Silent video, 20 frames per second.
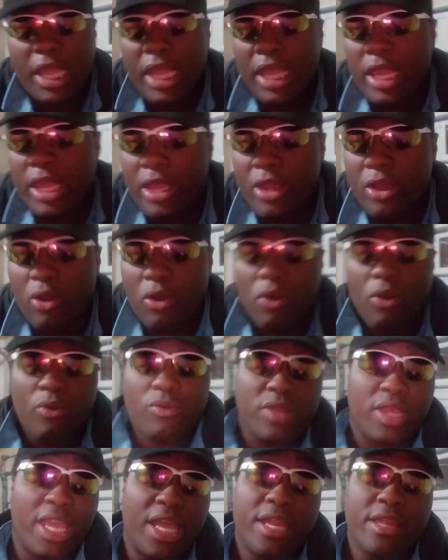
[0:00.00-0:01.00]

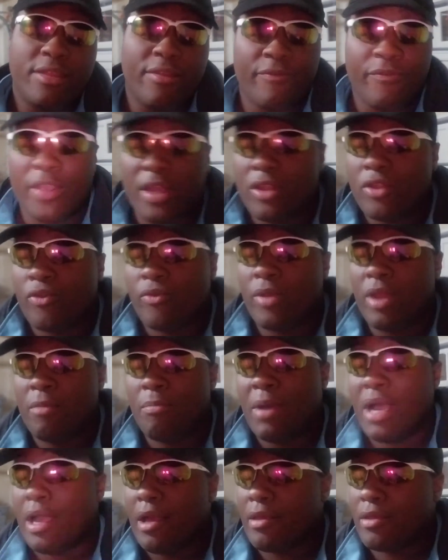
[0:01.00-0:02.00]
Eagles getting the victory
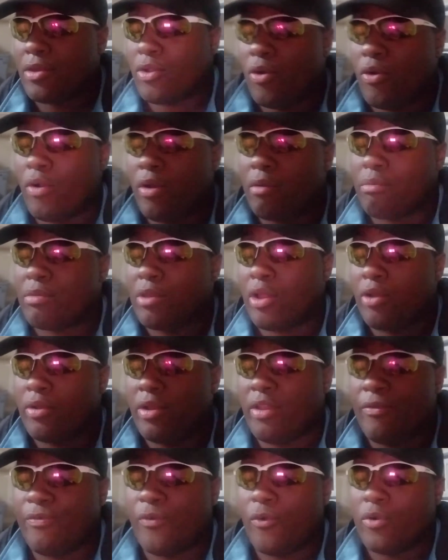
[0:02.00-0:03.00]
by a score of
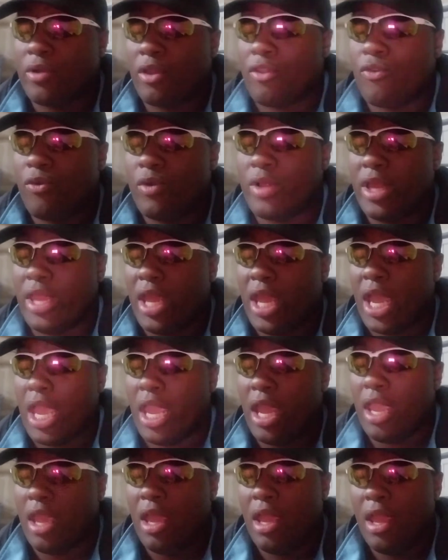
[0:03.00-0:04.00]

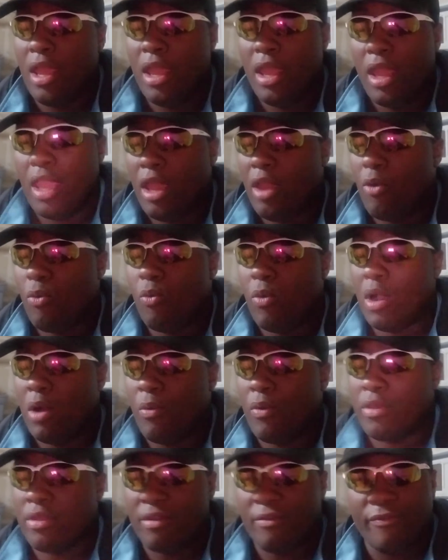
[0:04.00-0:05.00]
34-28 in
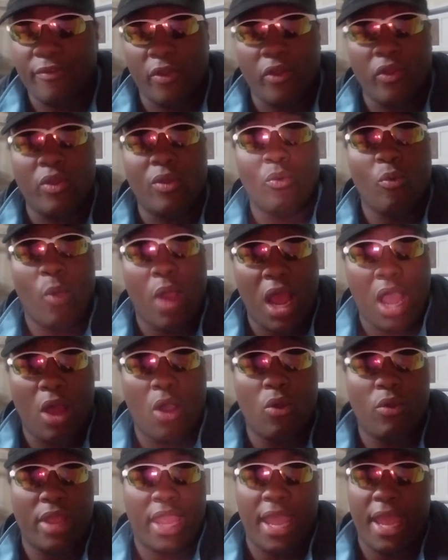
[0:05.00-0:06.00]
what was a very
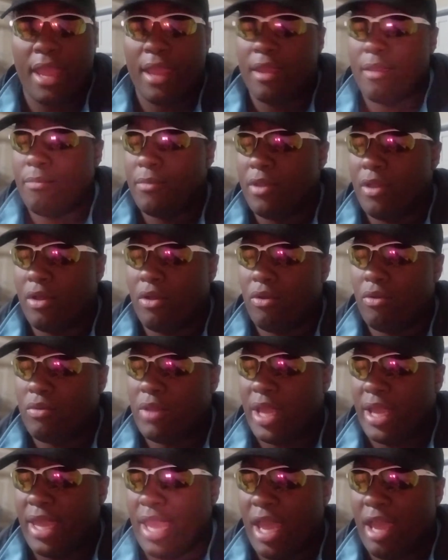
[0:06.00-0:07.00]
wild game, you know,
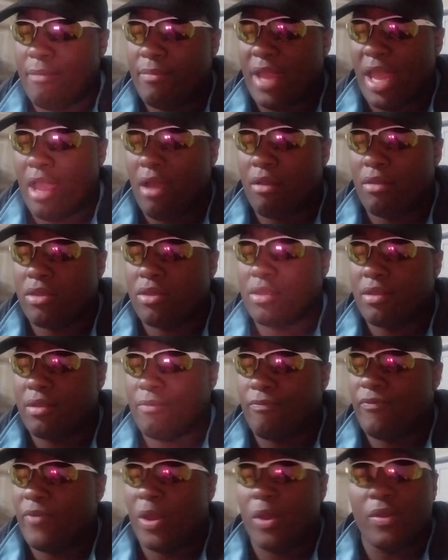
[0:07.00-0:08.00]
that came down to the
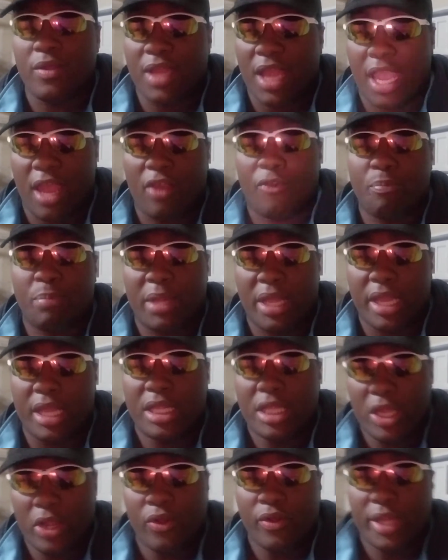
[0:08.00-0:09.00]
very last play,
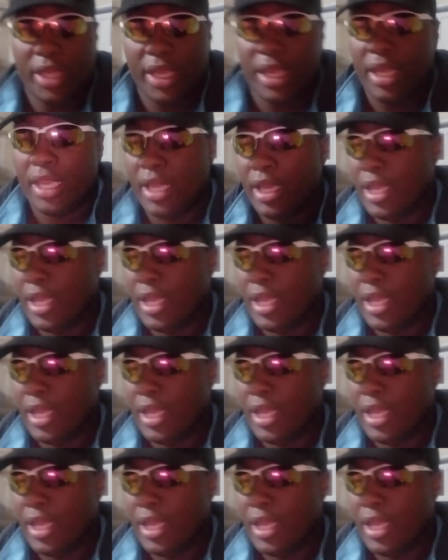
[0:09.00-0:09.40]
literally.